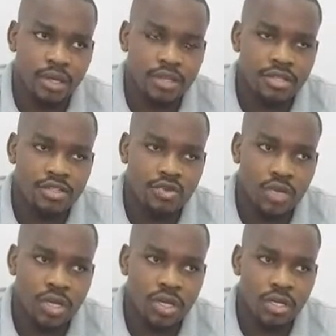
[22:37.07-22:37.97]
This is
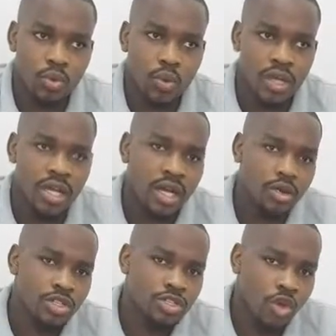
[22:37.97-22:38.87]
when we
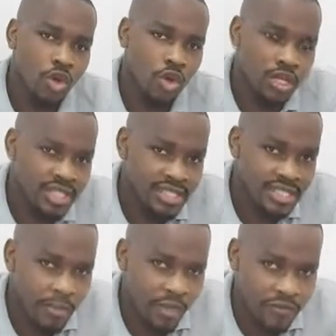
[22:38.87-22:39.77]
are going to call in
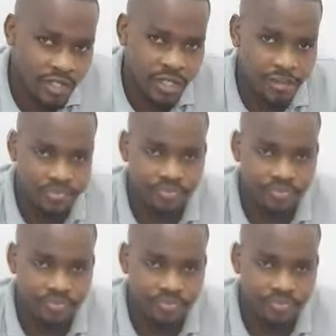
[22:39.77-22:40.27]
some of the